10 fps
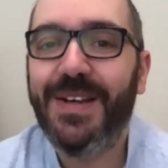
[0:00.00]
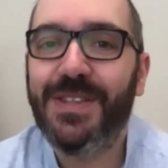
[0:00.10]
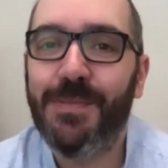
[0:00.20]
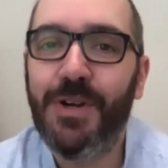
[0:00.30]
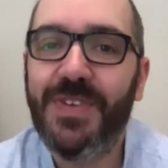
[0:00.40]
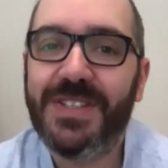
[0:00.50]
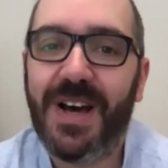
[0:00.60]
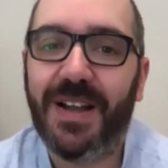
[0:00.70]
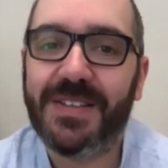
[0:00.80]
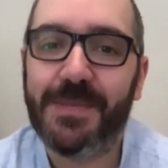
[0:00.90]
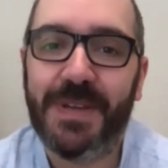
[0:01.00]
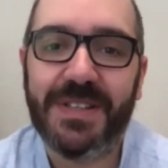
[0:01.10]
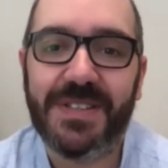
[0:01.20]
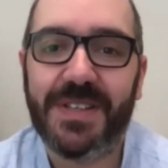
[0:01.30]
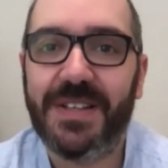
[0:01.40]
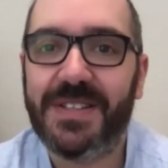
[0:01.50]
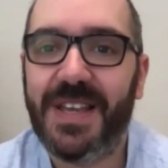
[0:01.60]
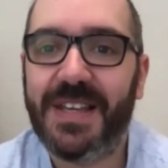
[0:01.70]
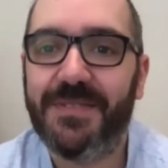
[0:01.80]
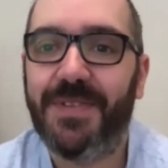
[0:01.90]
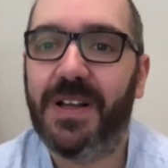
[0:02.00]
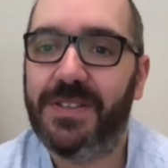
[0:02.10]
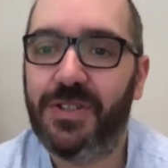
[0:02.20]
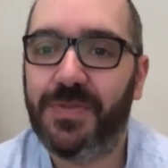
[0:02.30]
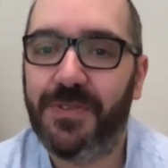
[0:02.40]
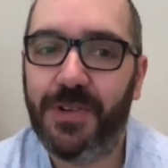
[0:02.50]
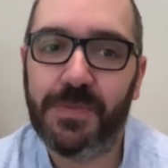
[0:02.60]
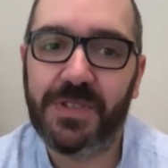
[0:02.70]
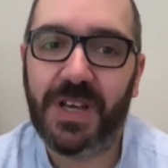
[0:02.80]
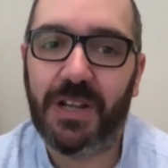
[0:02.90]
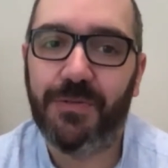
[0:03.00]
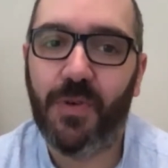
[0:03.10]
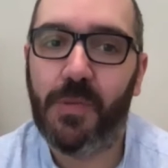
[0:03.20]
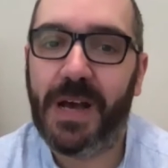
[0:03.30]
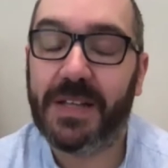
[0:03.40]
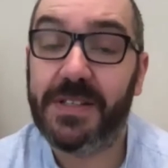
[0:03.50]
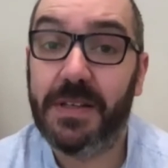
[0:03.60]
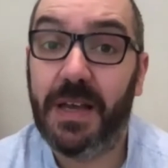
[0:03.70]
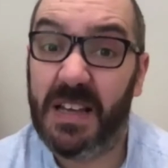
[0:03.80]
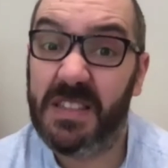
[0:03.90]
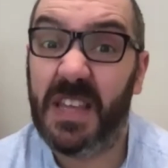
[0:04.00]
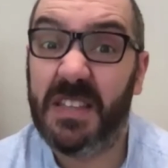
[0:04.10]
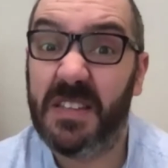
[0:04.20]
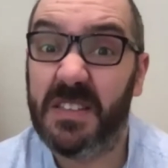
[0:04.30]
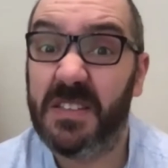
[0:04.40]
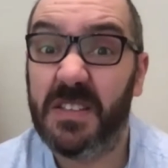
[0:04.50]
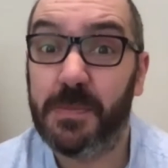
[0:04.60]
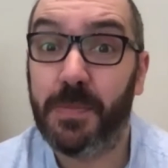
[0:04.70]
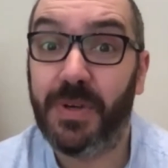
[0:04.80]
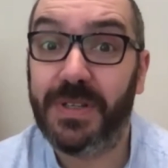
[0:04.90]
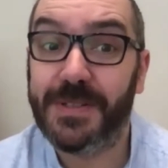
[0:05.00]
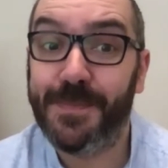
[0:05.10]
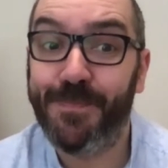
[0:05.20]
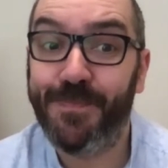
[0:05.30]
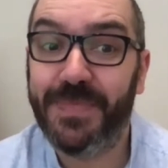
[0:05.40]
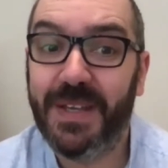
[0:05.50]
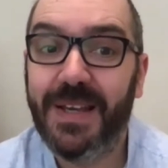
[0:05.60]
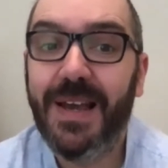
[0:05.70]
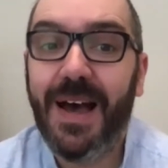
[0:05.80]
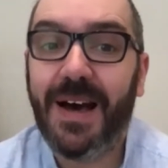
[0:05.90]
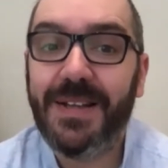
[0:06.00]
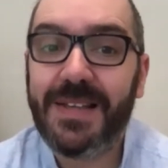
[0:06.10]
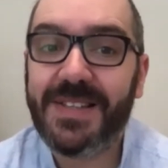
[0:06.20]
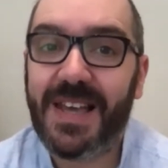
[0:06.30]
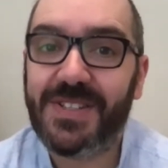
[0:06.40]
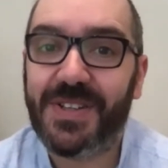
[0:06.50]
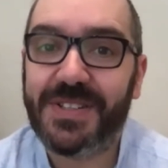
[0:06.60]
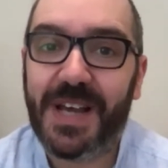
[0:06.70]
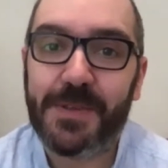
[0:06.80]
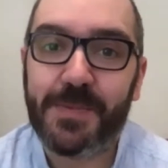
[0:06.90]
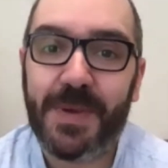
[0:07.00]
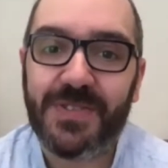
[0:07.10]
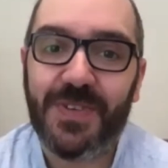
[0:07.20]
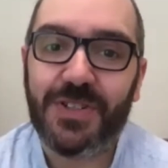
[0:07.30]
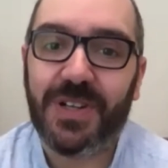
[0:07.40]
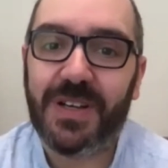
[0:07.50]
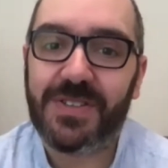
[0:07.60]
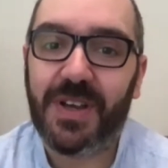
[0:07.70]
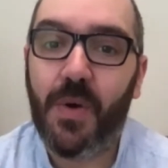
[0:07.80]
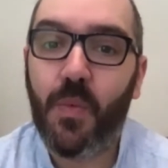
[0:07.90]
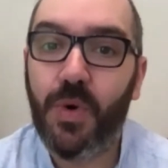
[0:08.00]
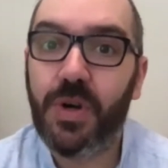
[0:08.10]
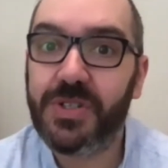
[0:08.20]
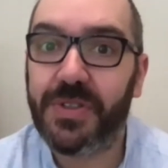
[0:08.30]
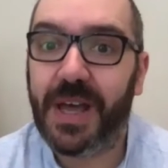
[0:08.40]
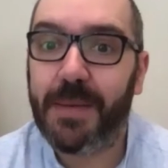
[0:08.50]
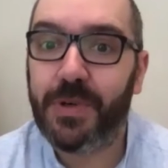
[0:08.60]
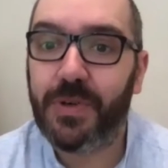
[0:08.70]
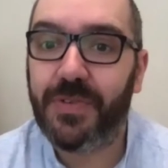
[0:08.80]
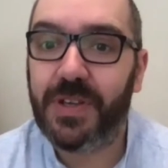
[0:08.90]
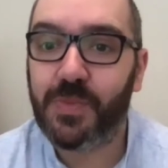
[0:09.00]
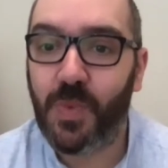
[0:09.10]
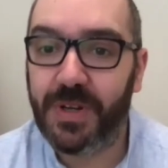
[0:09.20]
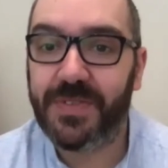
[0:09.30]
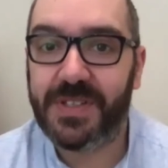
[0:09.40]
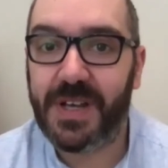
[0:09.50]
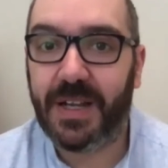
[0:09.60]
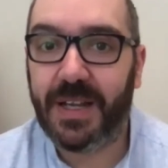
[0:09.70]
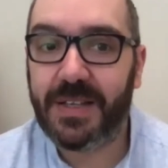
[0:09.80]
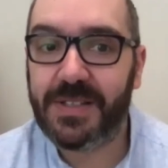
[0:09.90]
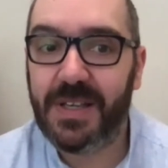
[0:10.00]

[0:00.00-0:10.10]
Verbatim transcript: The movie Daleks had been designed to take advantage of the film's colour format, and they didn't disappoint. Our next guest on Time Space Visualizer worked on that movie as one of the Daleks